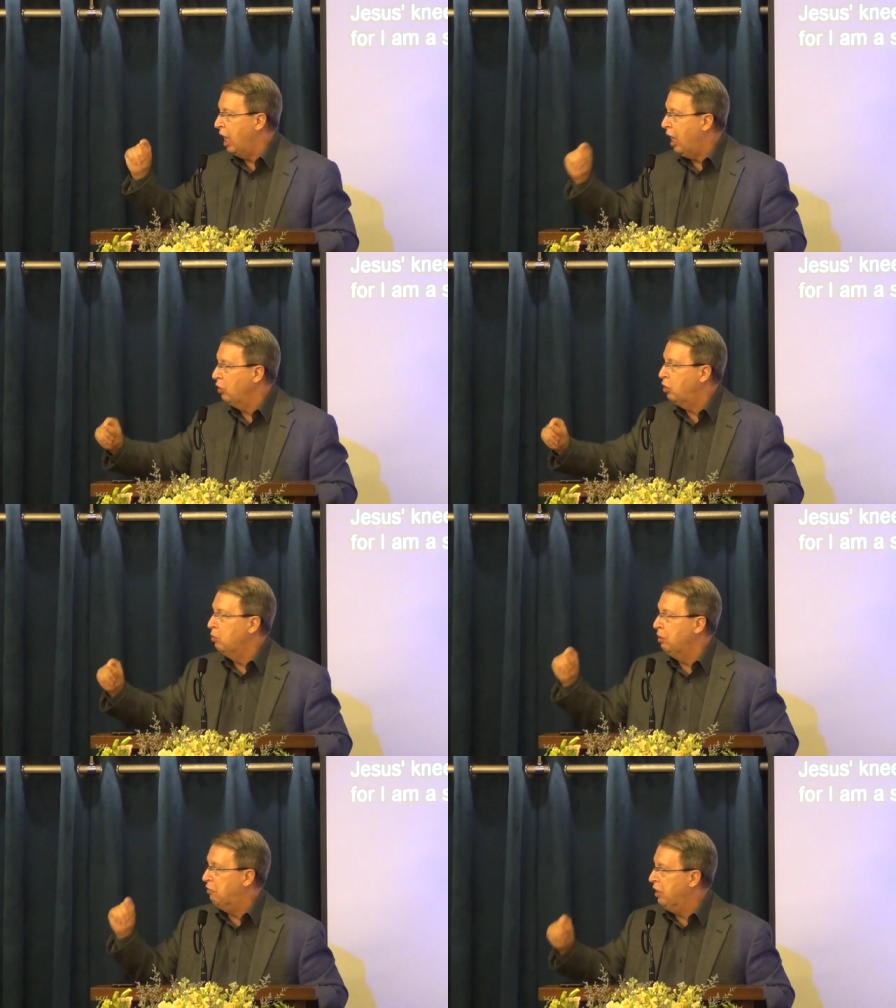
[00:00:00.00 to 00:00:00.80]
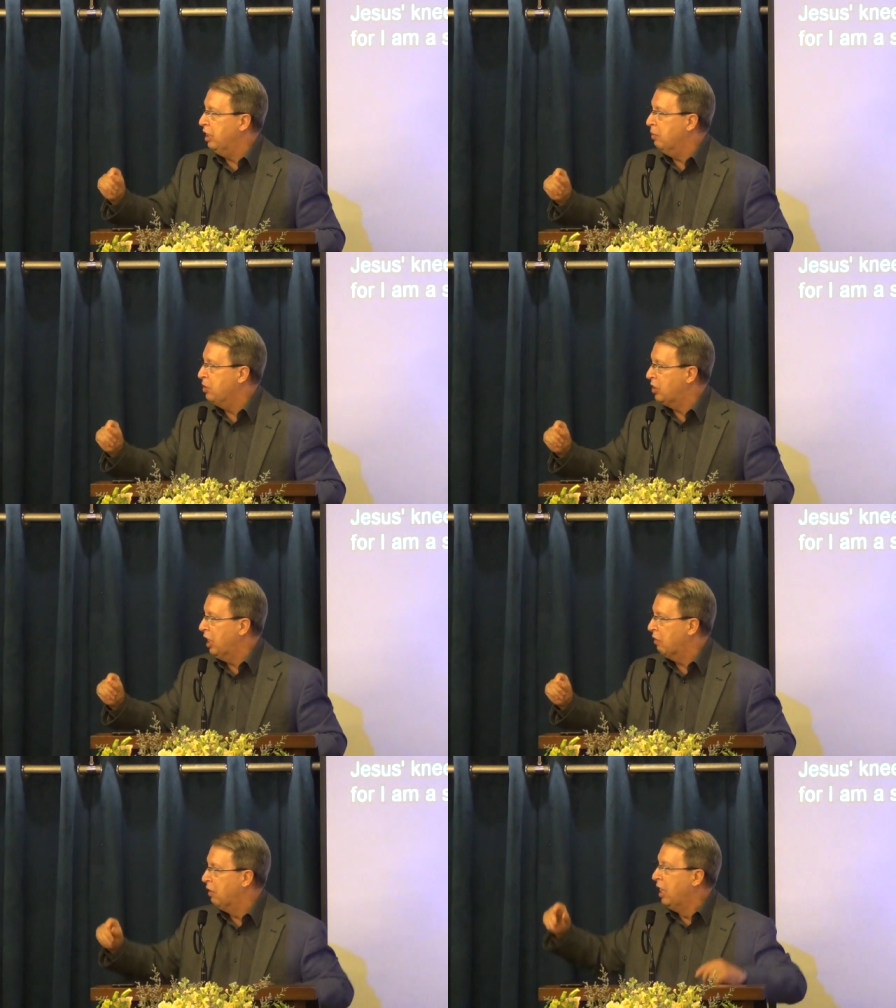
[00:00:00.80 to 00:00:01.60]
how to reveal
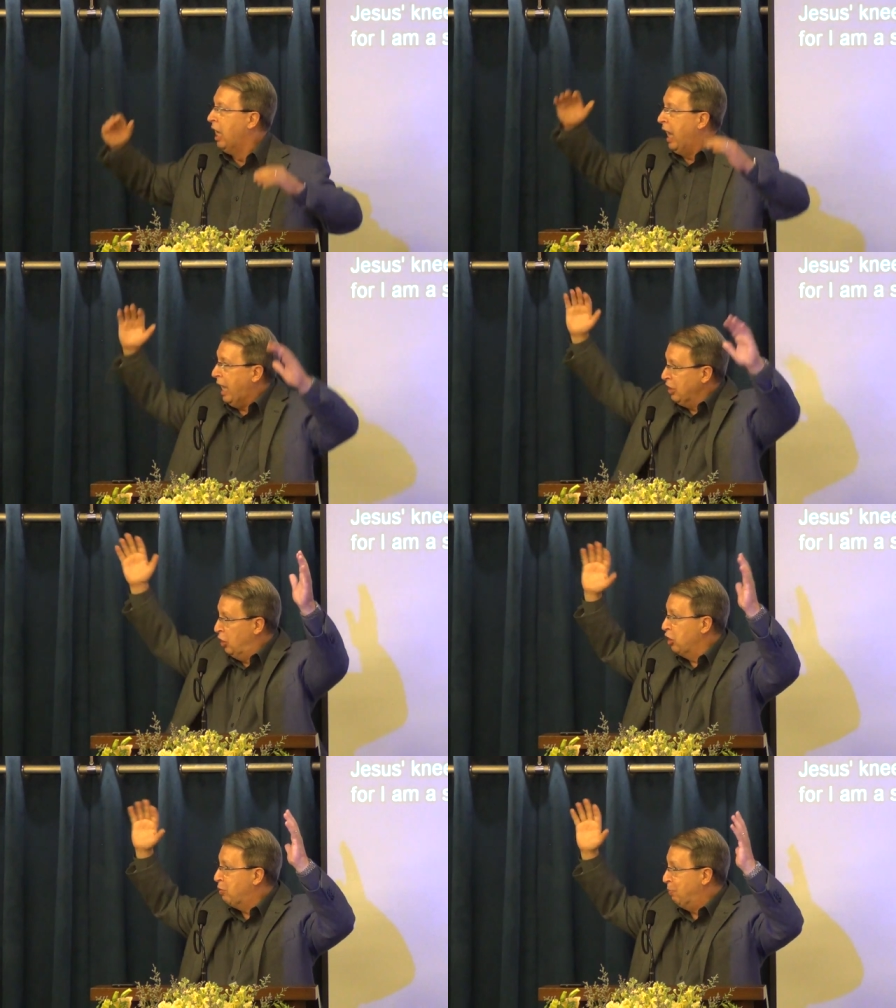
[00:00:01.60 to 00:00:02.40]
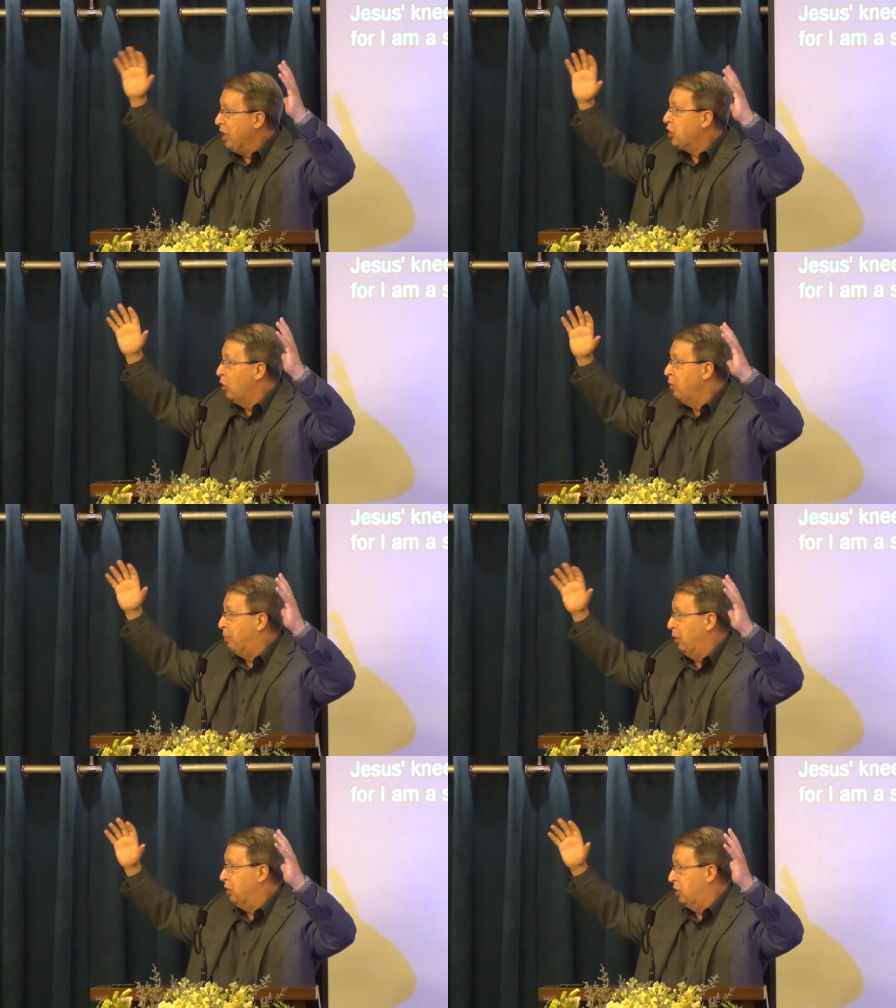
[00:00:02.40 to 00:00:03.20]
himself as the special
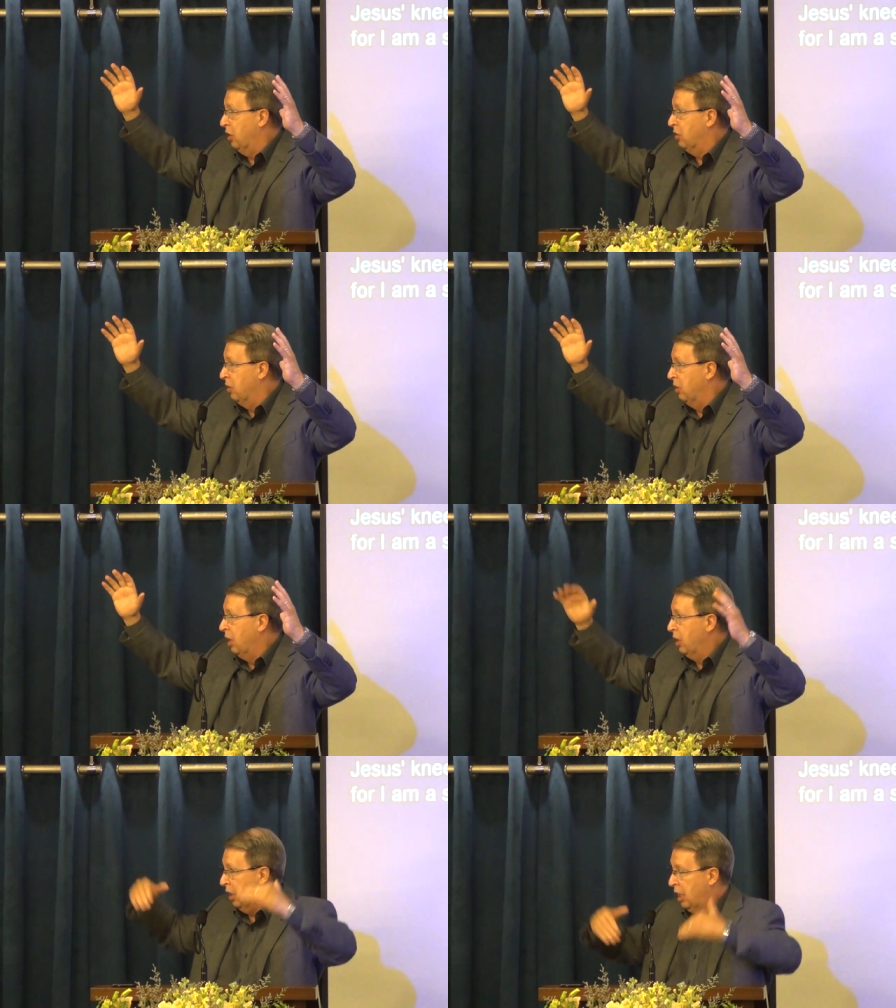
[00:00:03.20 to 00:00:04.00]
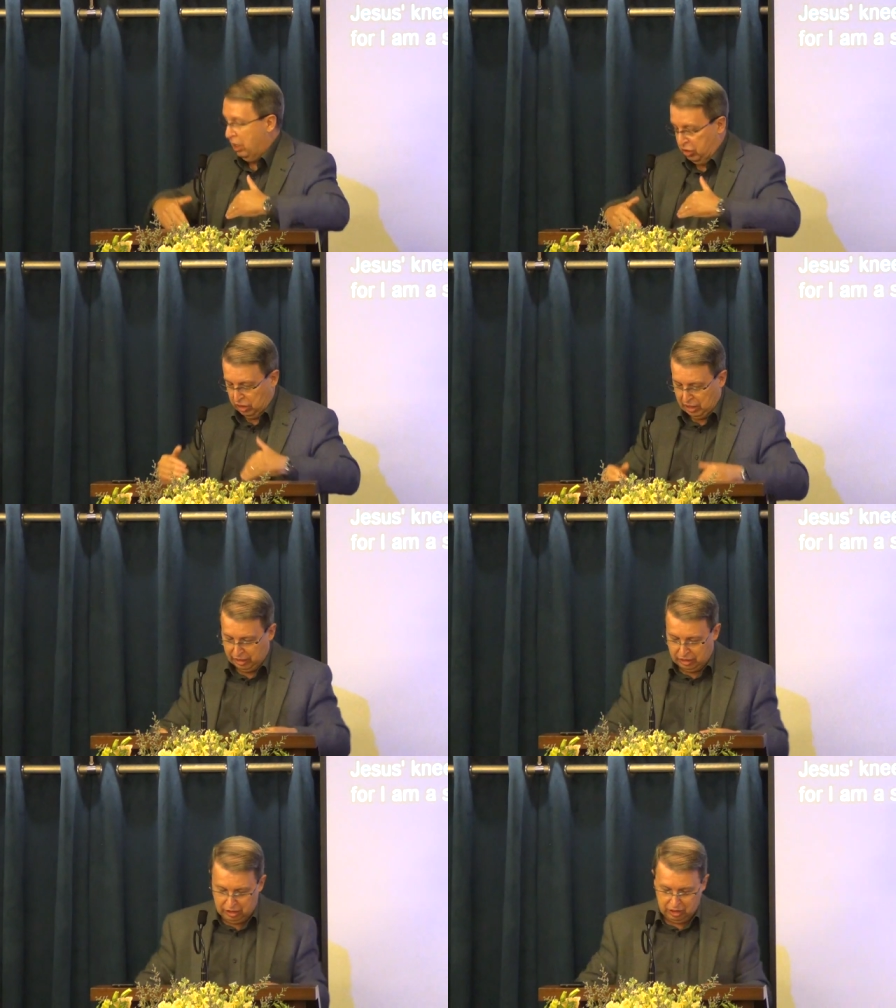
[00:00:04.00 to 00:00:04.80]
person, just
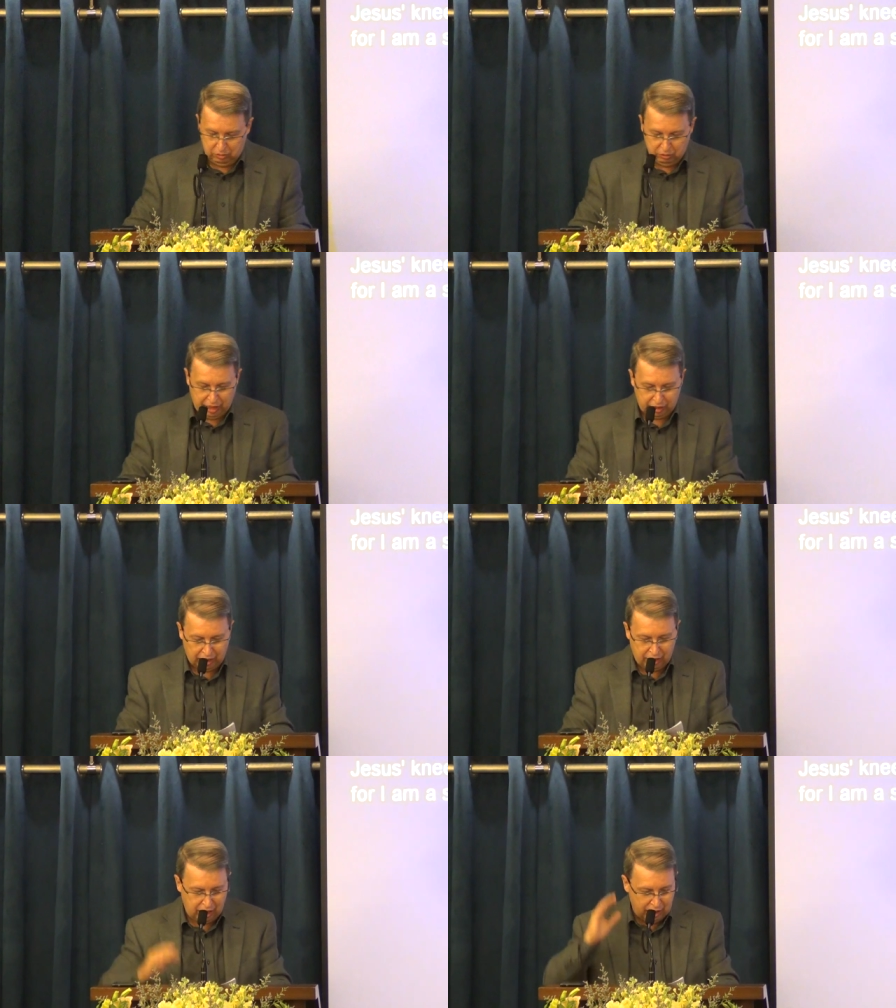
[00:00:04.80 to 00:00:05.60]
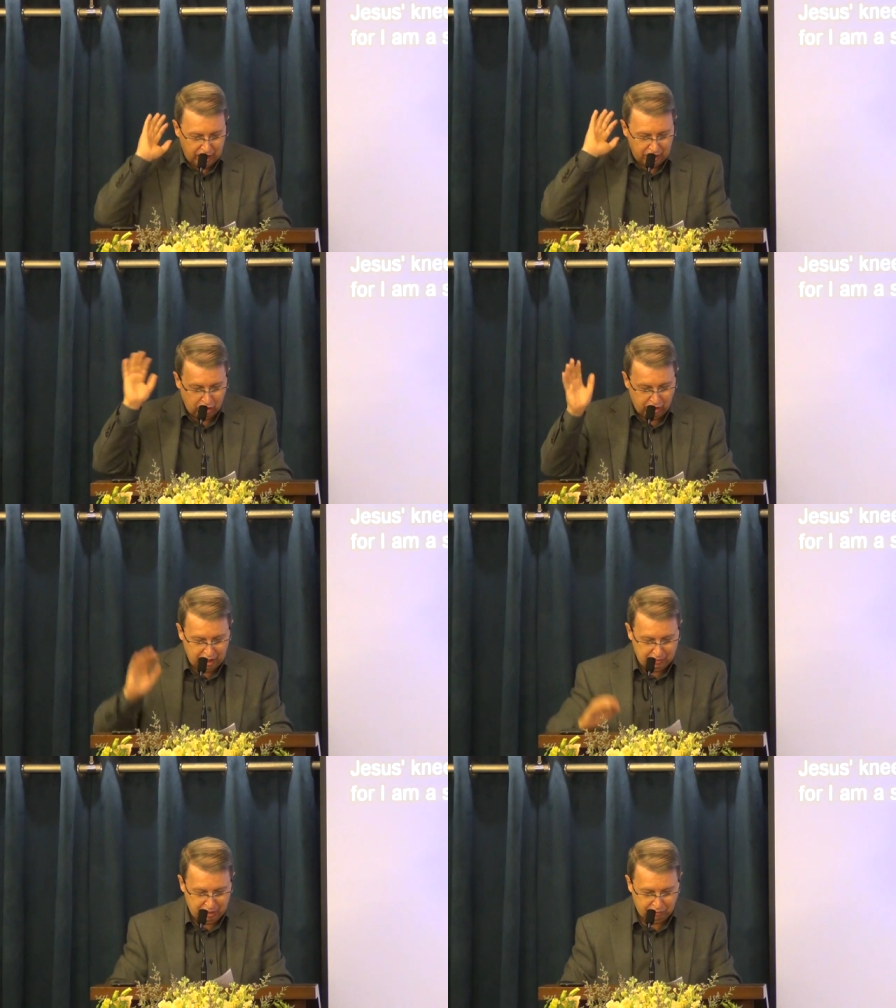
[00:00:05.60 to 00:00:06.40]
like he did to that. I'd like an
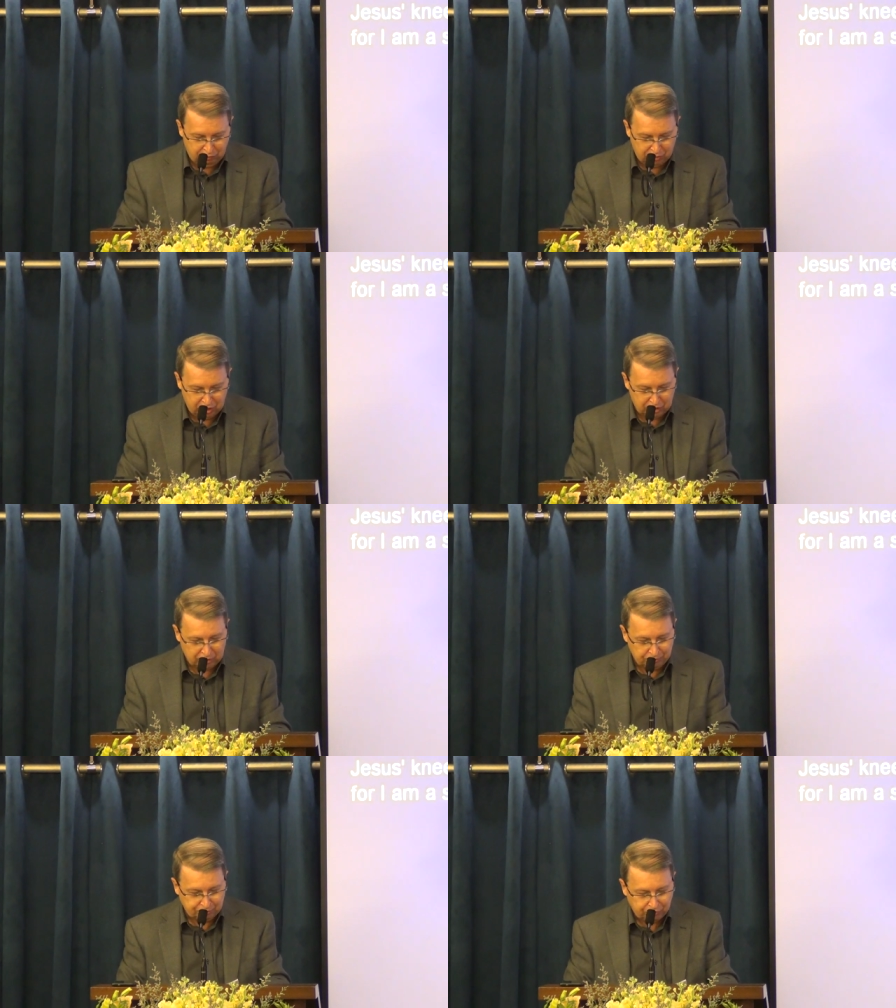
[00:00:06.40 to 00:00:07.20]
amen for this.